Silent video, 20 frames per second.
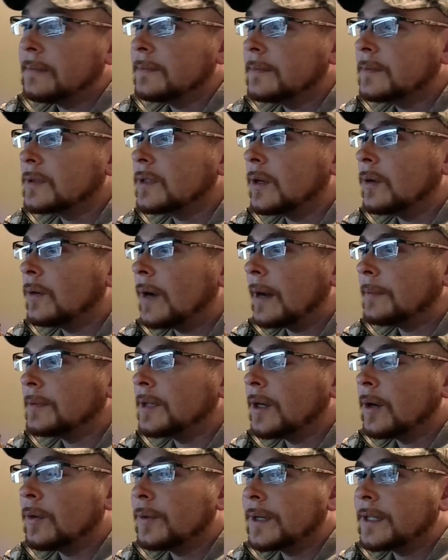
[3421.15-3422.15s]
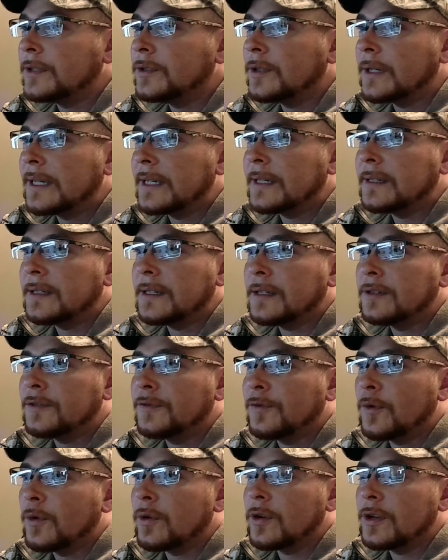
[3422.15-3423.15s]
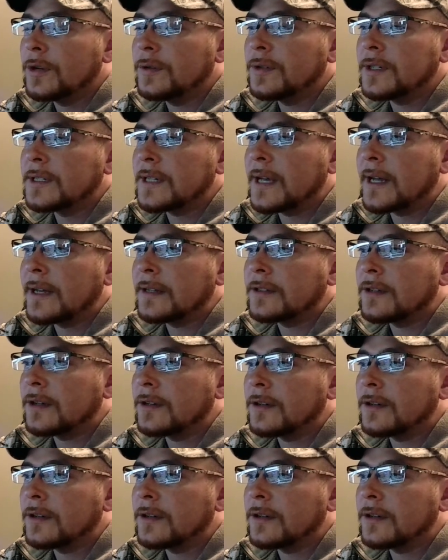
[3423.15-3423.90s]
So I'm going to get these 4 new designs on